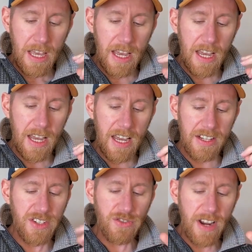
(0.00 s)

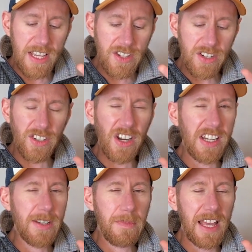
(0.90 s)
And strange and
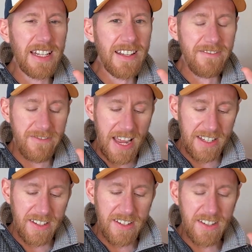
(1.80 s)
unexplained
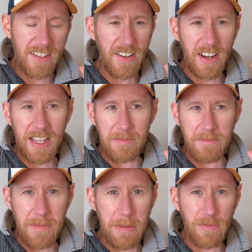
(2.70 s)
events, so like
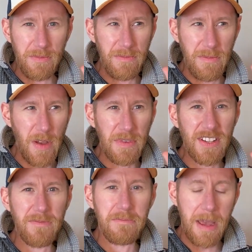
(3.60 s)
moments
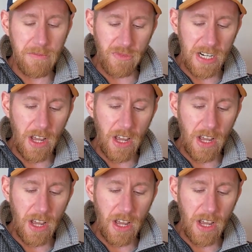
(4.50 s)
of memory